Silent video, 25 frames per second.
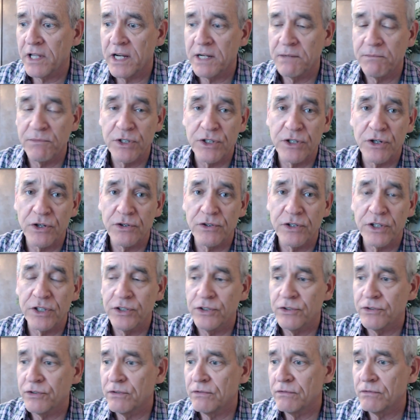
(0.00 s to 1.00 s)
I didn't
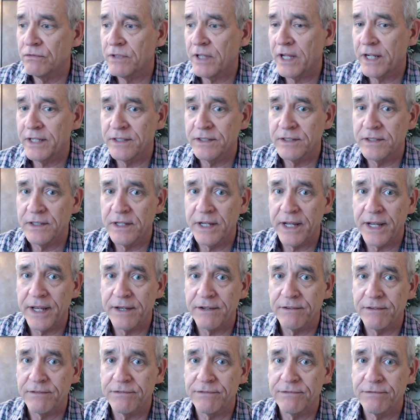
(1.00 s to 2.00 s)
have, you
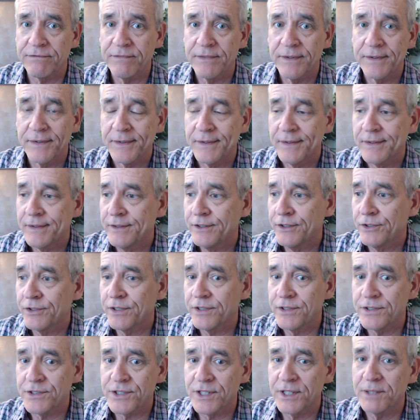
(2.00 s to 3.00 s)
couldn't see me. That's
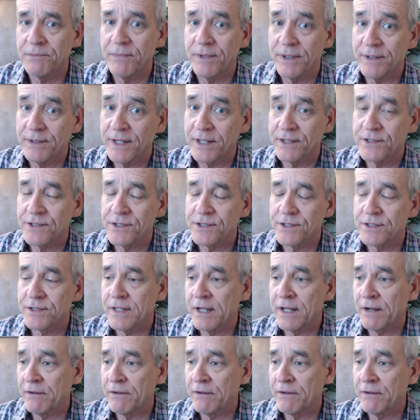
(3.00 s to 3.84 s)
that was my mistake.